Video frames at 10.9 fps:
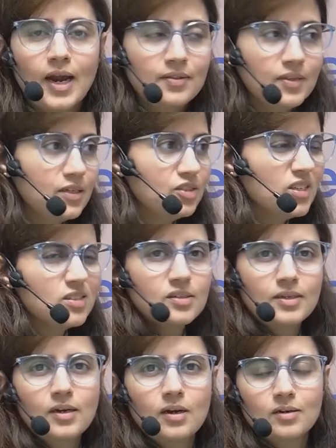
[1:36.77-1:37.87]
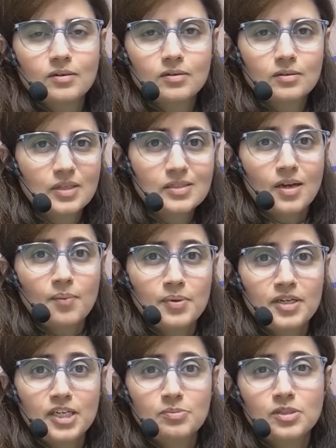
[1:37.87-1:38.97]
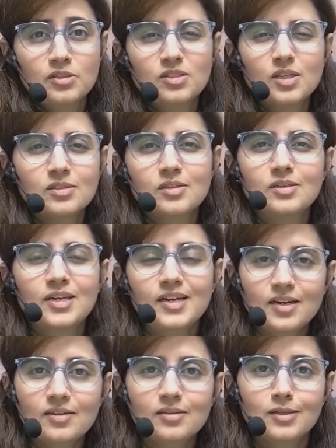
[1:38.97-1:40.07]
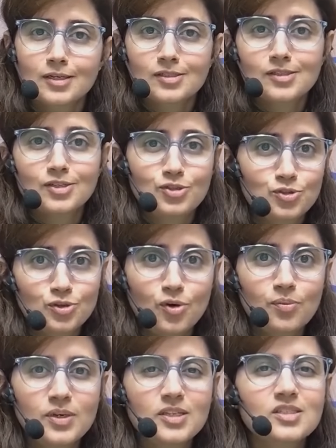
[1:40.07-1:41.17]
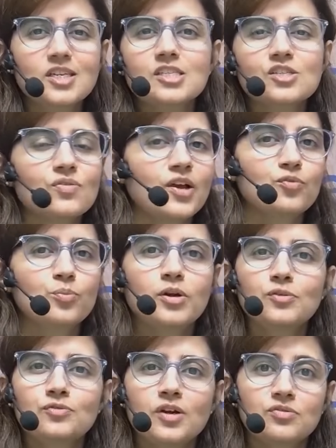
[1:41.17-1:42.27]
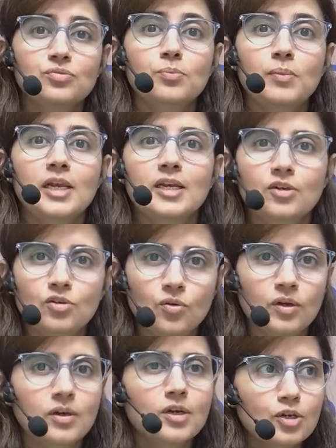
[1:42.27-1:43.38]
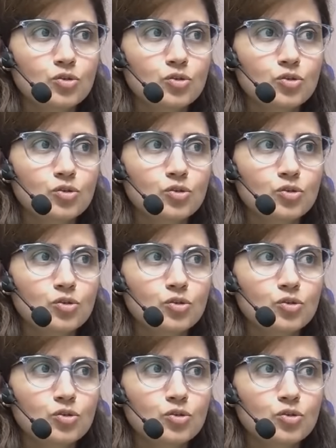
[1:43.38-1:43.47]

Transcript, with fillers: And they just did it. This company, DeepSeek, just did it, this job in just five point five million dollars.